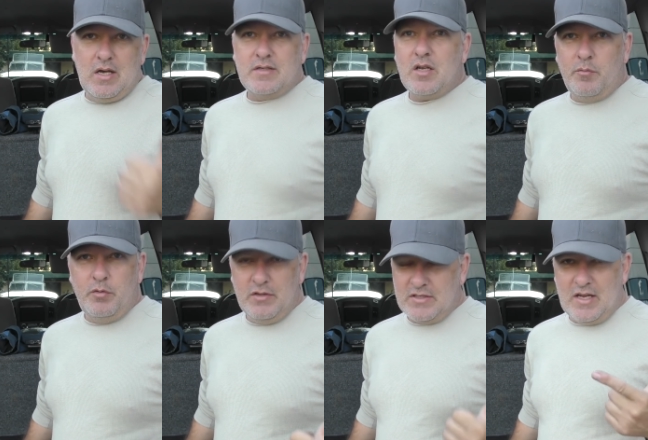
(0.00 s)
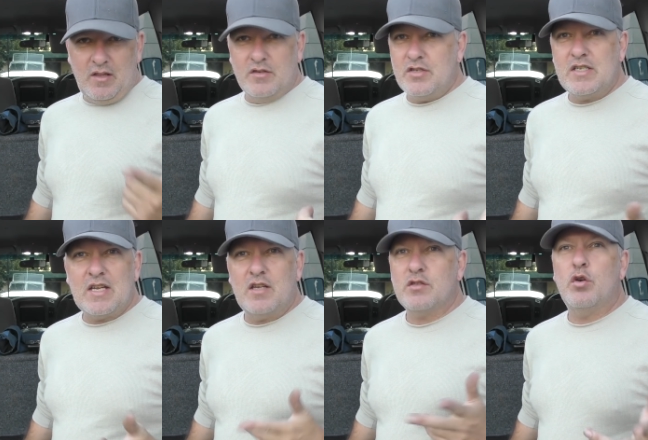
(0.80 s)
So I'll put the seller
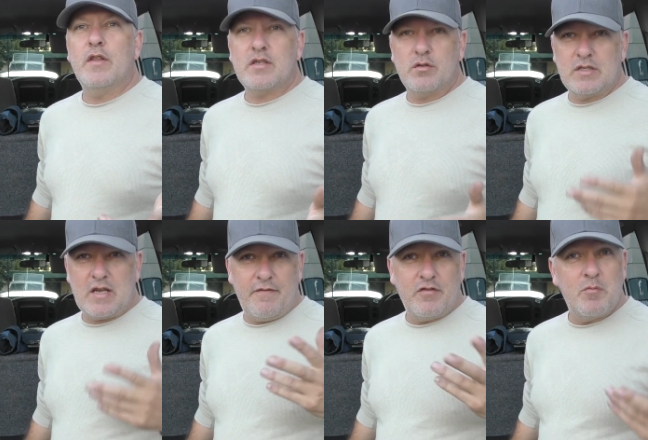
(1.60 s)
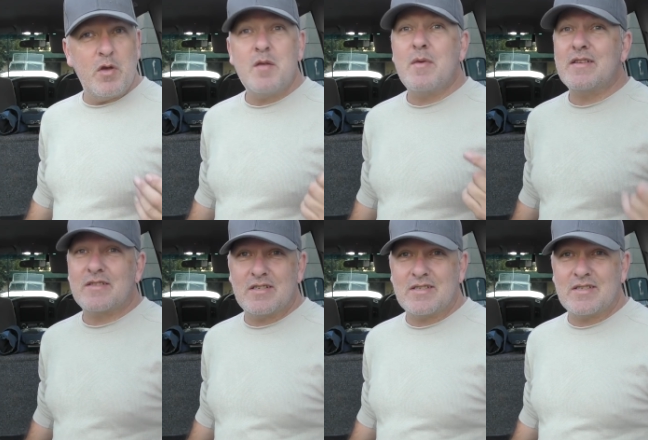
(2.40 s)
details, all that sort of stuff for the BMS, the